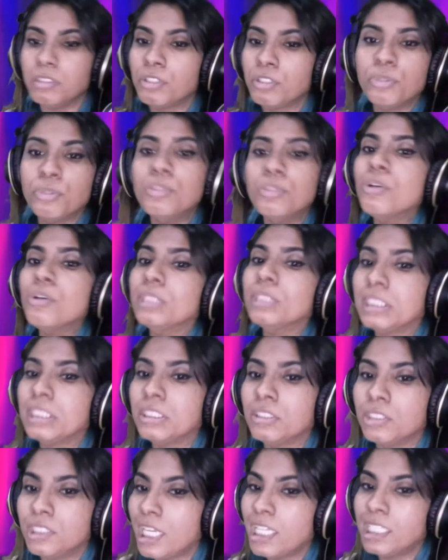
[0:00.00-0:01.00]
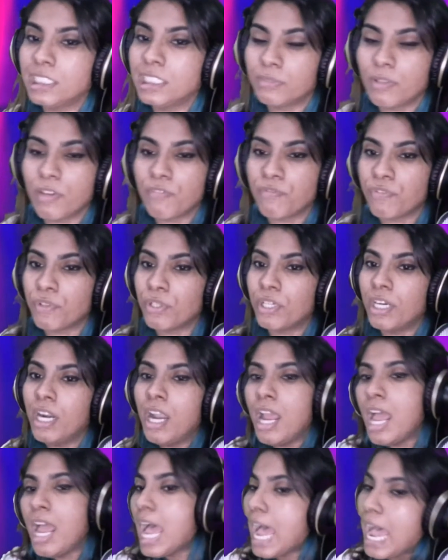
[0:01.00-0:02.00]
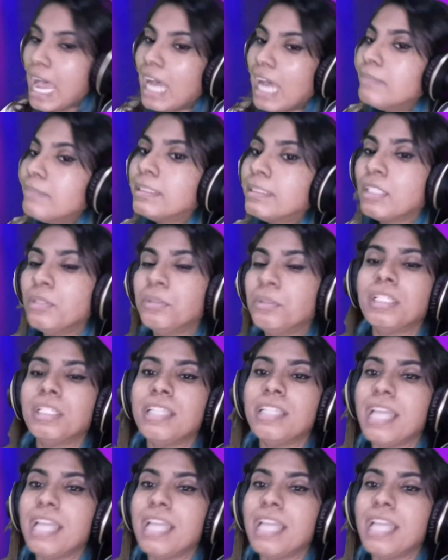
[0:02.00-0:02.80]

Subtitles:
kudos to Taylor Swift for absolutely